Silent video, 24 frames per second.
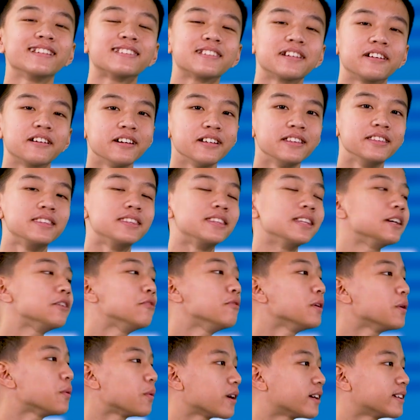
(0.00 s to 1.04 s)
it's a good thing
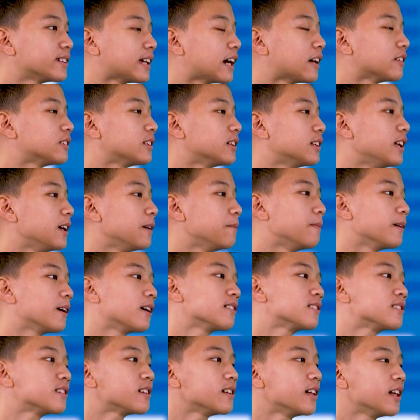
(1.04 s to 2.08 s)
we worked out today
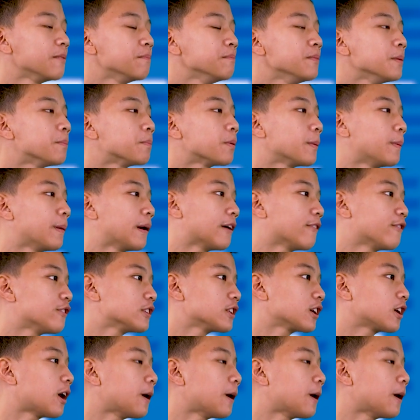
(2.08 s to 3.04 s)
because it'll help me prepare for the